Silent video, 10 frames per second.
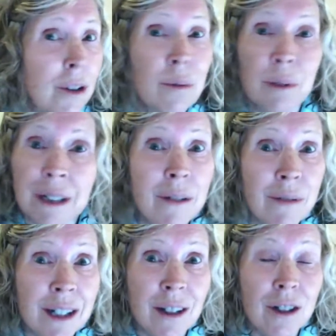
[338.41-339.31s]
You will love
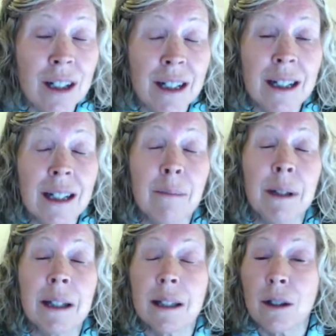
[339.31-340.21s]
teaching
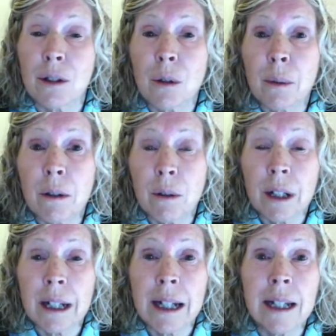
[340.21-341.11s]
because it's so well
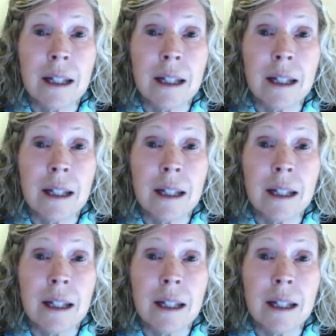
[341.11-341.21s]
organized,